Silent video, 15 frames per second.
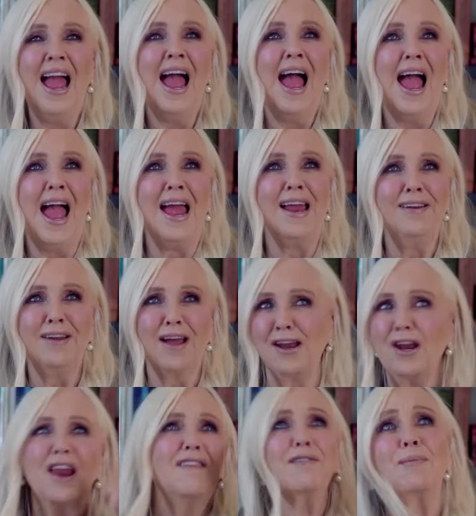And I
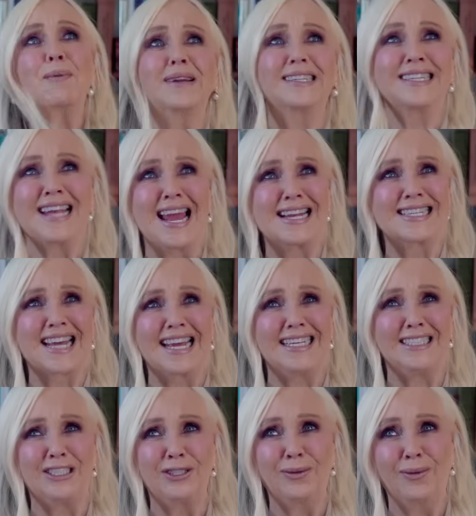don't even want to say it's
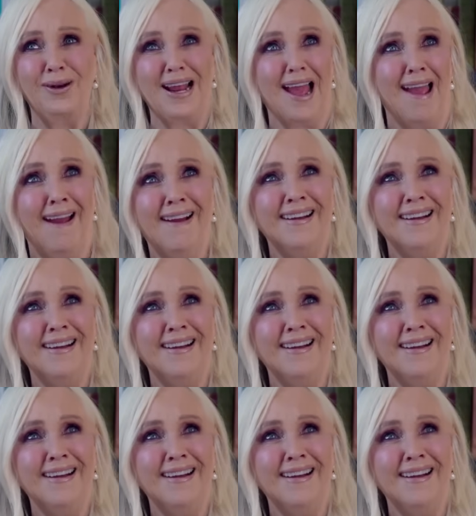getting shorter.